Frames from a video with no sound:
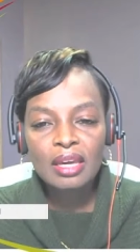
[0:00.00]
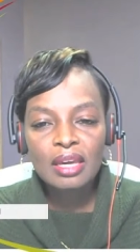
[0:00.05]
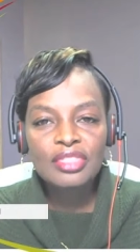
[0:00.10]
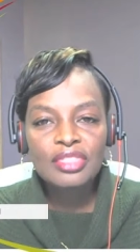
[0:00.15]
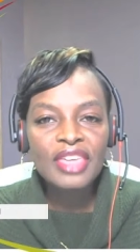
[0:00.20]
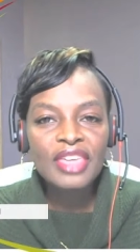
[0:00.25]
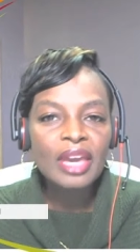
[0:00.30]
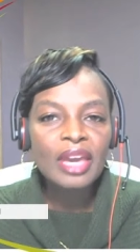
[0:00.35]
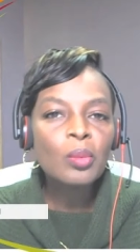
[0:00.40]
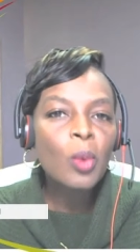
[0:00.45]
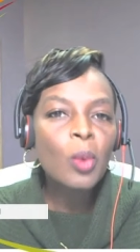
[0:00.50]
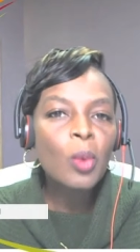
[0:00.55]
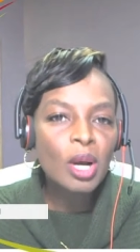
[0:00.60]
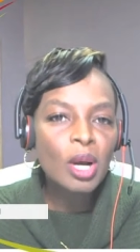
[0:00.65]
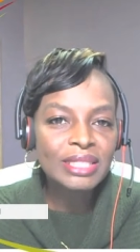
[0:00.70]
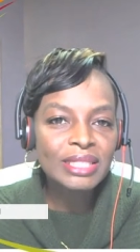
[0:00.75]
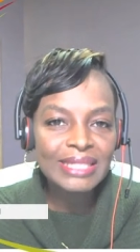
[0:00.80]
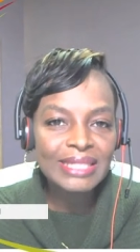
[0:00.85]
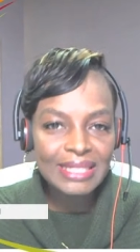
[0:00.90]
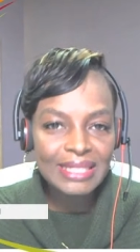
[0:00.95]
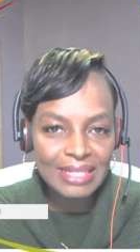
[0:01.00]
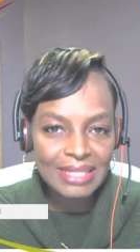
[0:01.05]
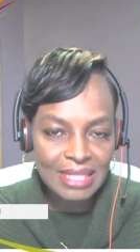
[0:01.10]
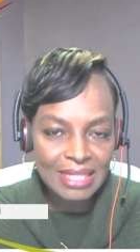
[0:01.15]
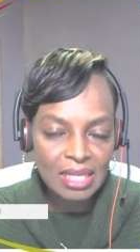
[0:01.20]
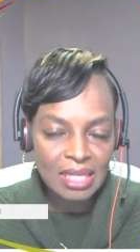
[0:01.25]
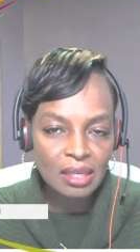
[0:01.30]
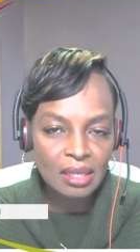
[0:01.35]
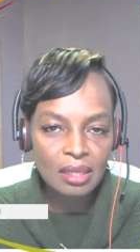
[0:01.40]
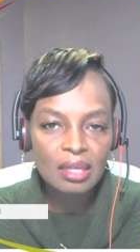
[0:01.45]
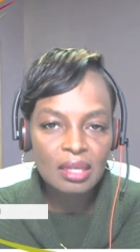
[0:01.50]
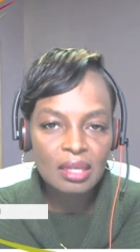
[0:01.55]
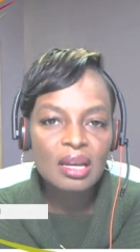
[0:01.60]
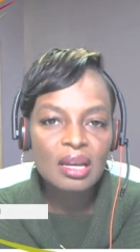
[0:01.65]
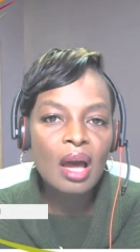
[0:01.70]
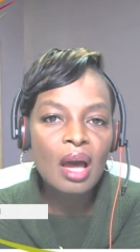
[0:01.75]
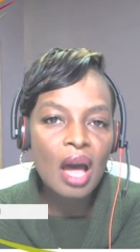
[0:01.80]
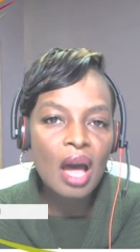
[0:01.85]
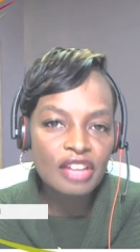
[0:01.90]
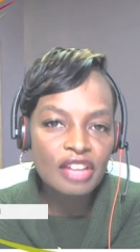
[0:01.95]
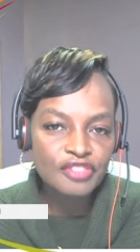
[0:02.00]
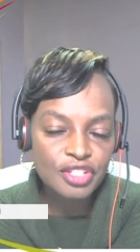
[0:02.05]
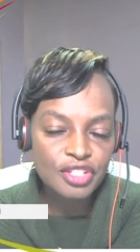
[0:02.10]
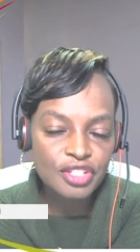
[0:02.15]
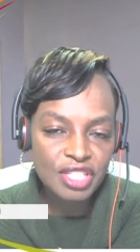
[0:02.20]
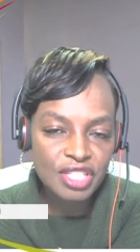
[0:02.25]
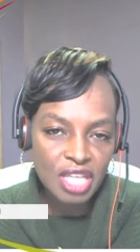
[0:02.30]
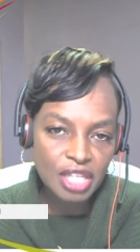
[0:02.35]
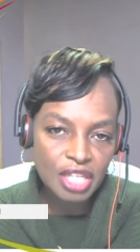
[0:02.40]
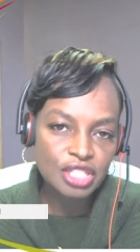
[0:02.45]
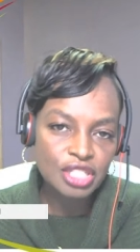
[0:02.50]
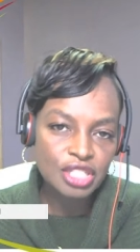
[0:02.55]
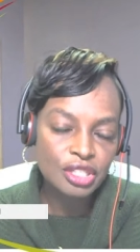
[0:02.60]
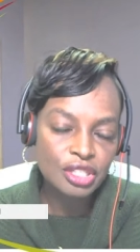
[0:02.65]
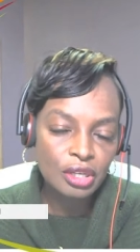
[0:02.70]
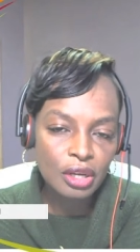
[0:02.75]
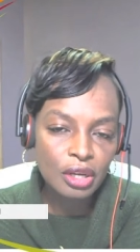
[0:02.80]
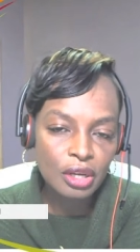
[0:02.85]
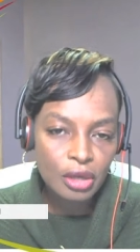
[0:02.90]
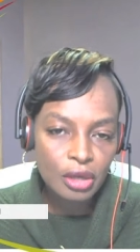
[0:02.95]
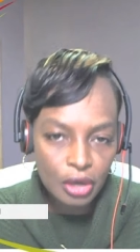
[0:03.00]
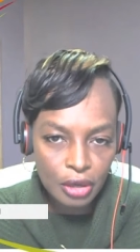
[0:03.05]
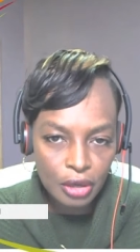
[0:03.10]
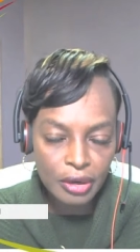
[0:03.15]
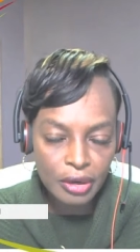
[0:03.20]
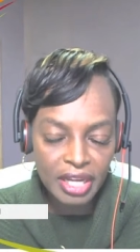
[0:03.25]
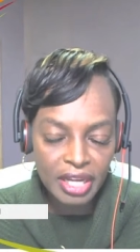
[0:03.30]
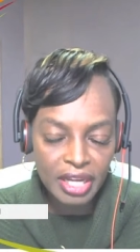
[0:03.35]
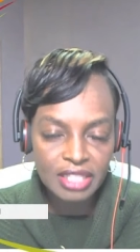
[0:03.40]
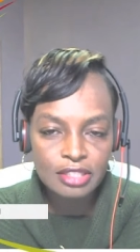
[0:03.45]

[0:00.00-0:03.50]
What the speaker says: They want to see conversation occurring.